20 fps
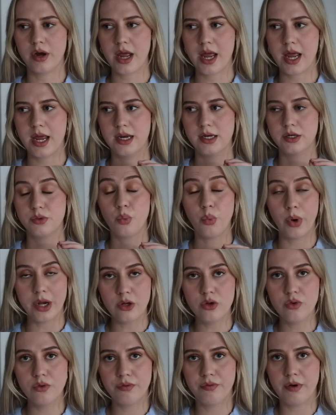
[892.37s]
And
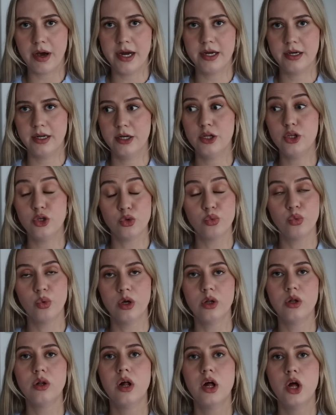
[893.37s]
when you find it, you
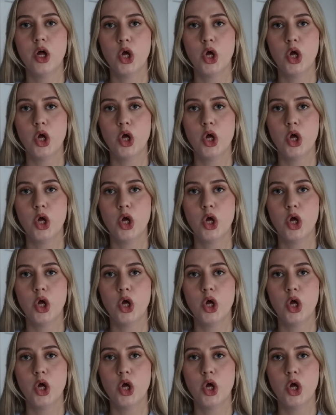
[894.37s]
will